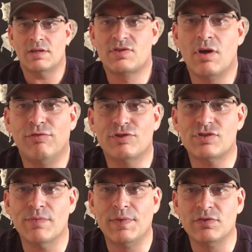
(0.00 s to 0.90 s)
Let's go for
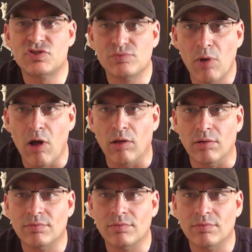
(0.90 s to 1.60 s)
something small,